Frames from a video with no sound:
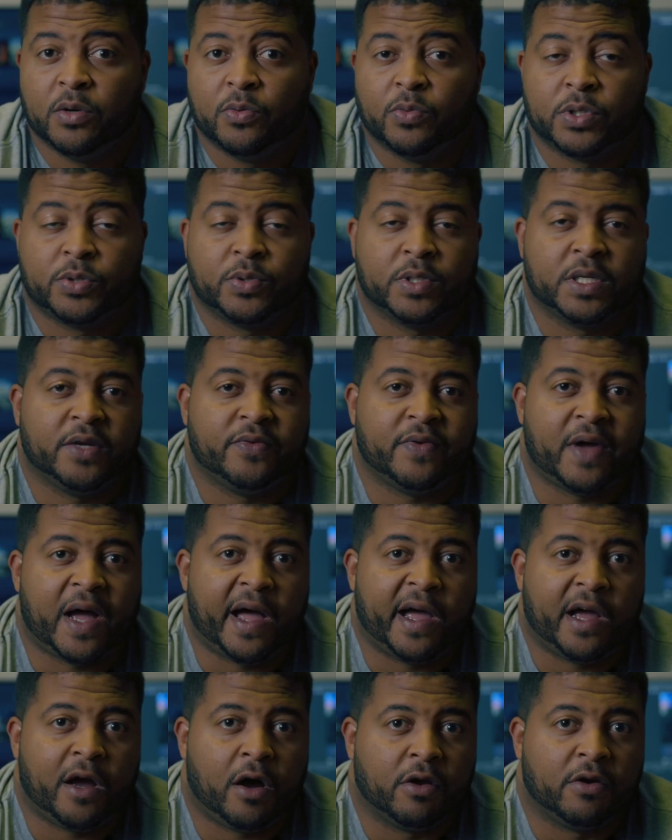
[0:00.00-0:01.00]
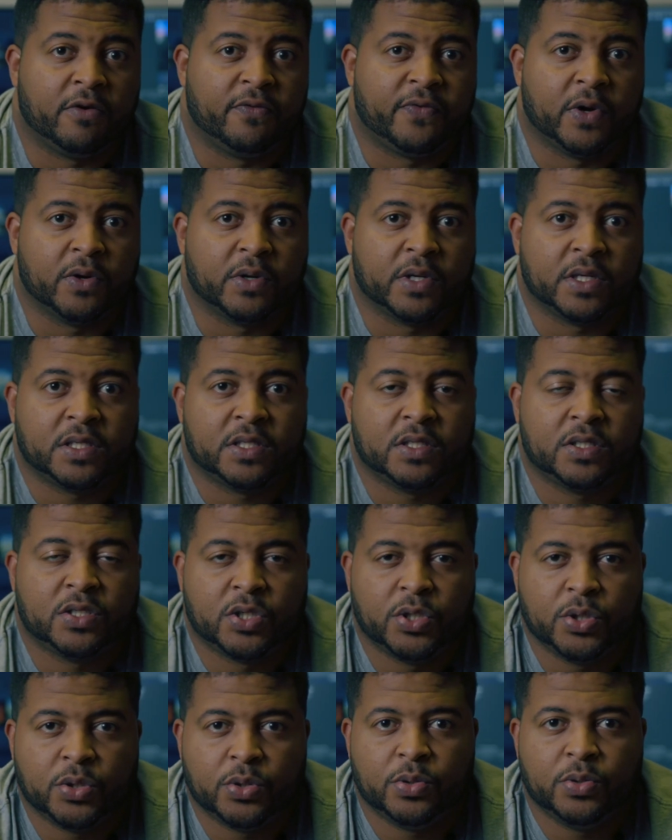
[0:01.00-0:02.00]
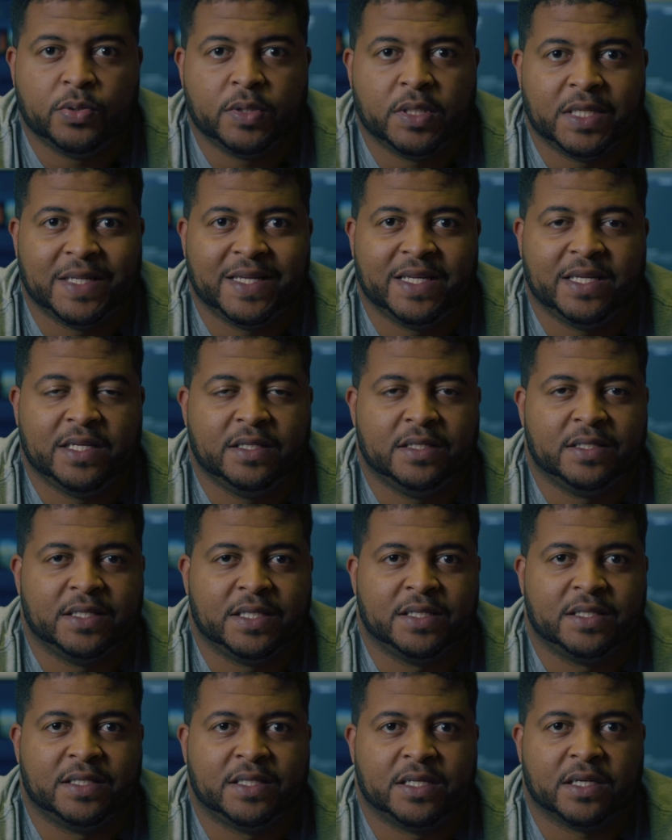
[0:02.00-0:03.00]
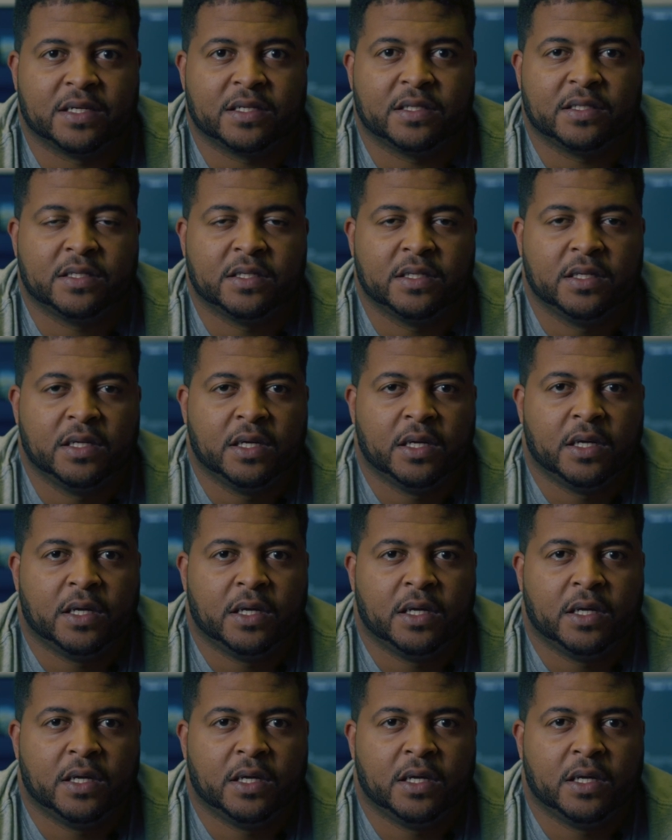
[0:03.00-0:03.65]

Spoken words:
which will give eye autofocus to the Z6,